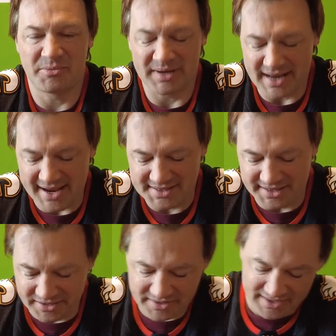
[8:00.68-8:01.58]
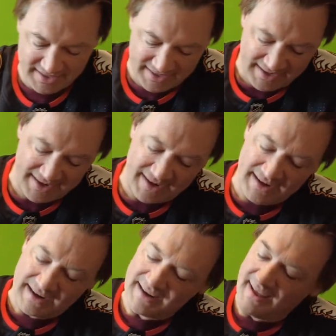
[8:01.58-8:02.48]
year, but last year.
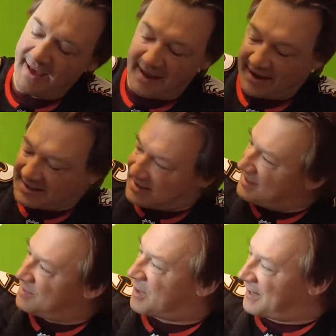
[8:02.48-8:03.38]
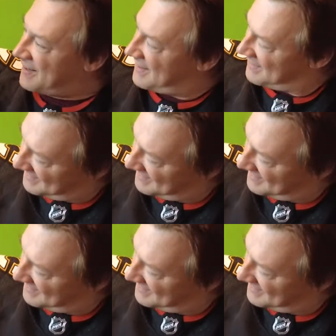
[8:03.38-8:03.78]
And it's this one.